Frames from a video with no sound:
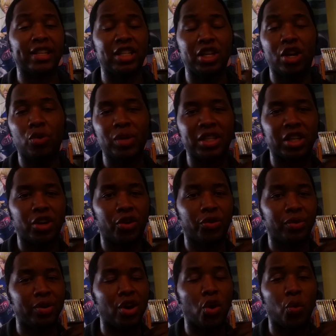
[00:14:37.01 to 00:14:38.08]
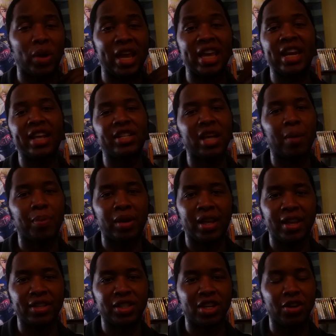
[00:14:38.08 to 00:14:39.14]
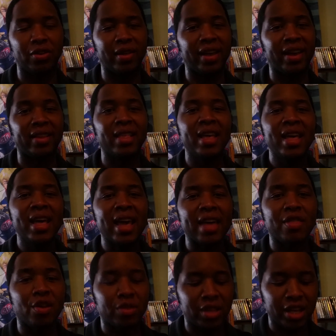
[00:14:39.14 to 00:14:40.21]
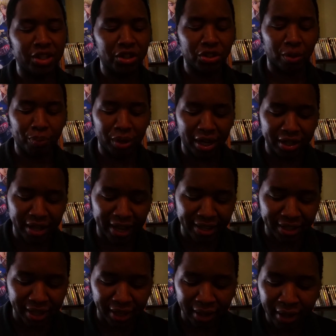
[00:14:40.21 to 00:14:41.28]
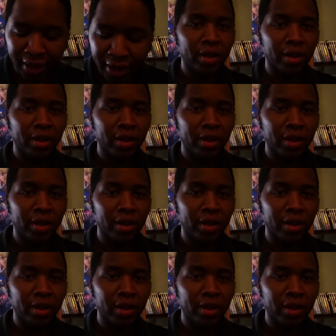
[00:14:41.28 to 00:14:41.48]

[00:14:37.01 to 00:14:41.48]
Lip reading: So you don't need to know any Japanese to do that. And the dishes are pretty tasty.